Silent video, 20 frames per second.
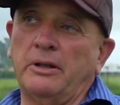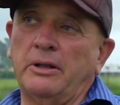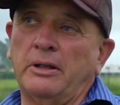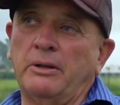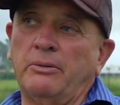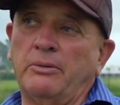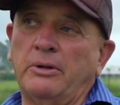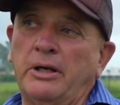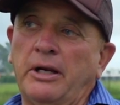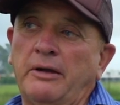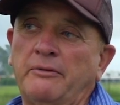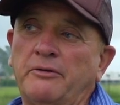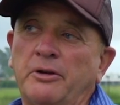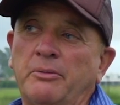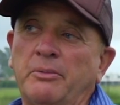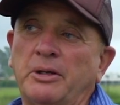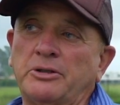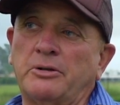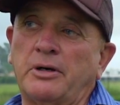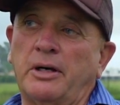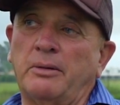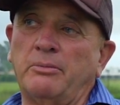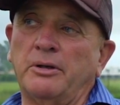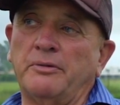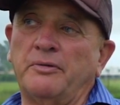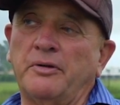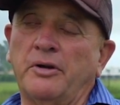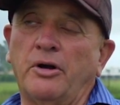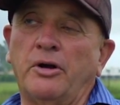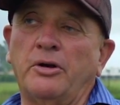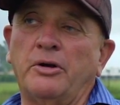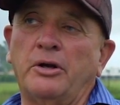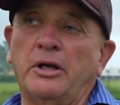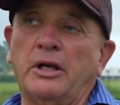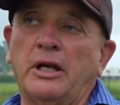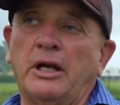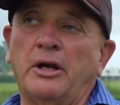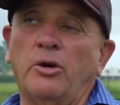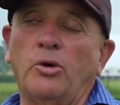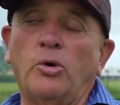They wouldn't have too much trouble if you got,
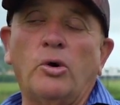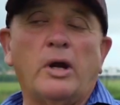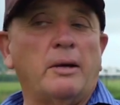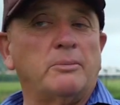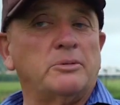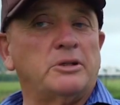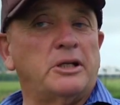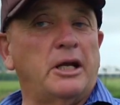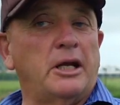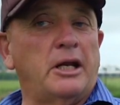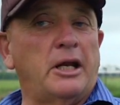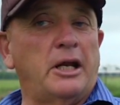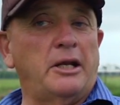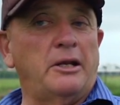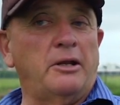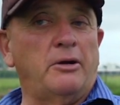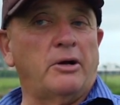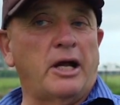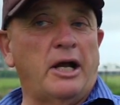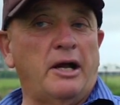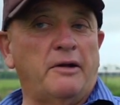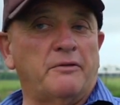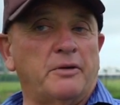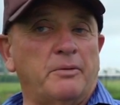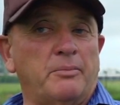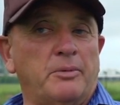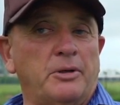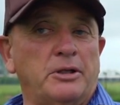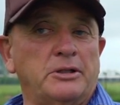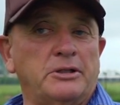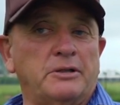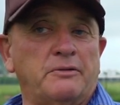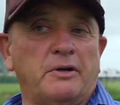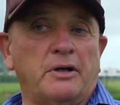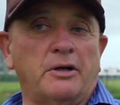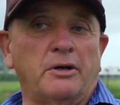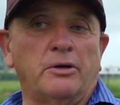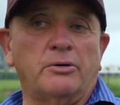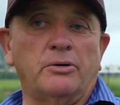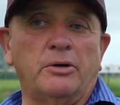and it all comes down to how you look after the birds. If they've
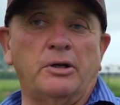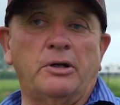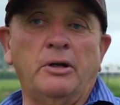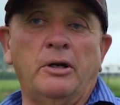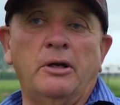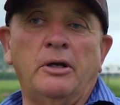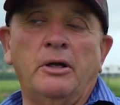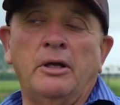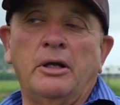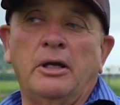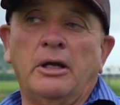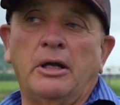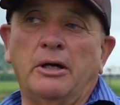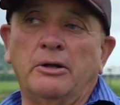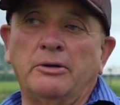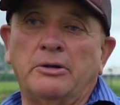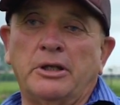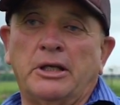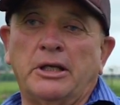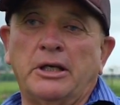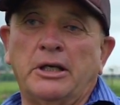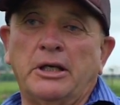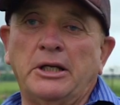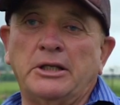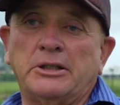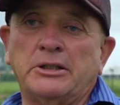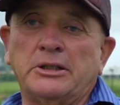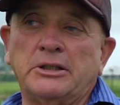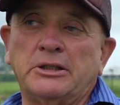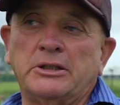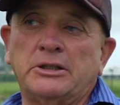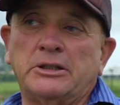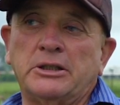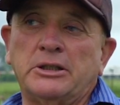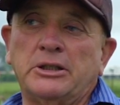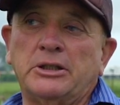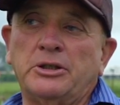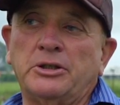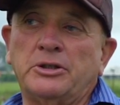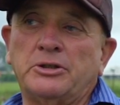got good, healthy conditions,
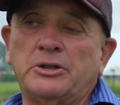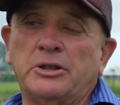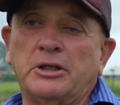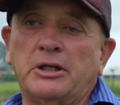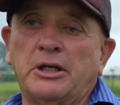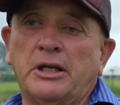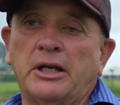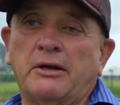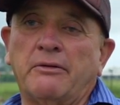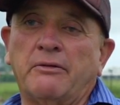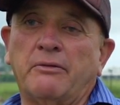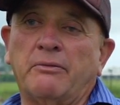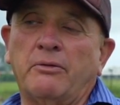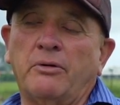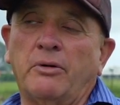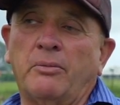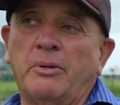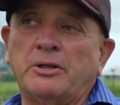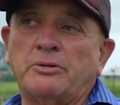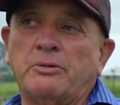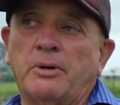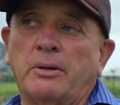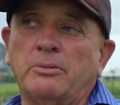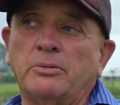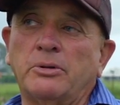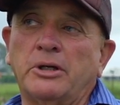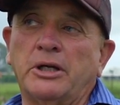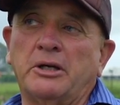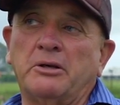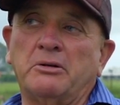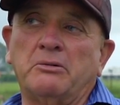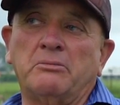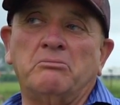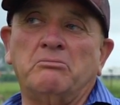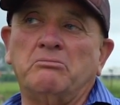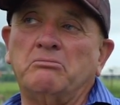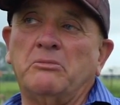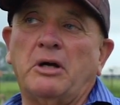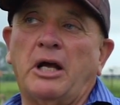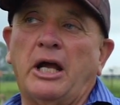you'd certainly have not much trouble
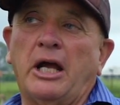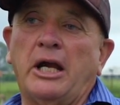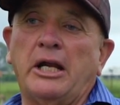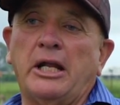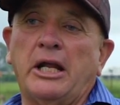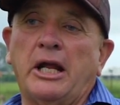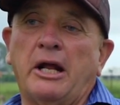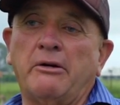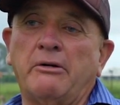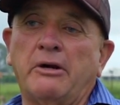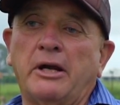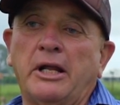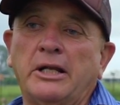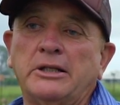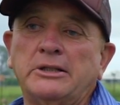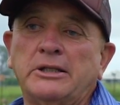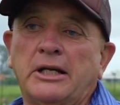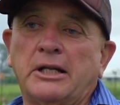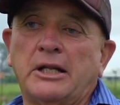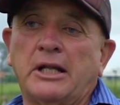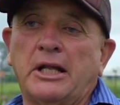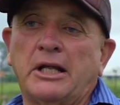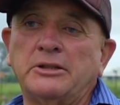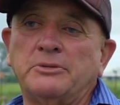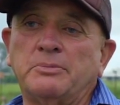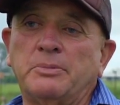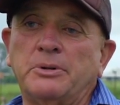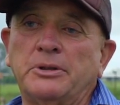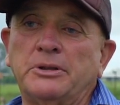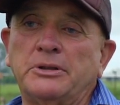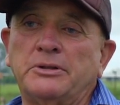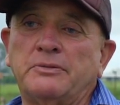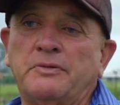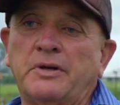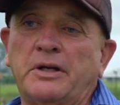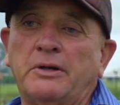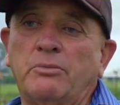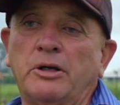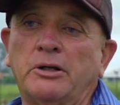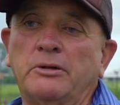getting 80, 100 eggs out of those birds,
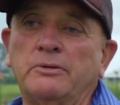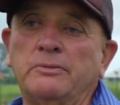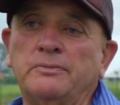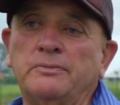fed well.